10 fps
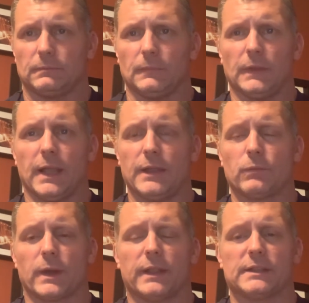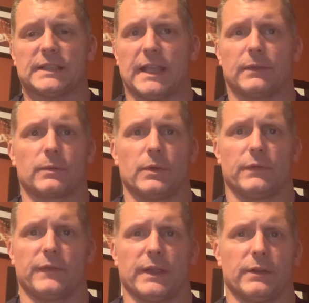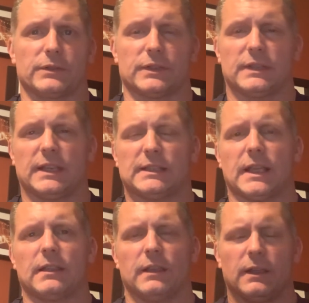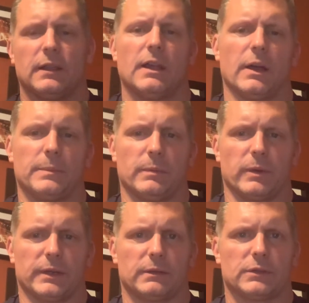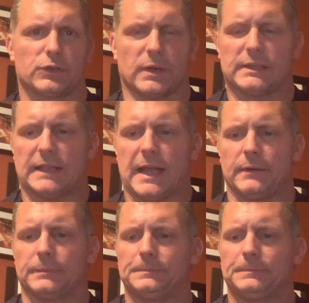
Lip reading: okay, running sand through your fingers, just things that help you bring stress down.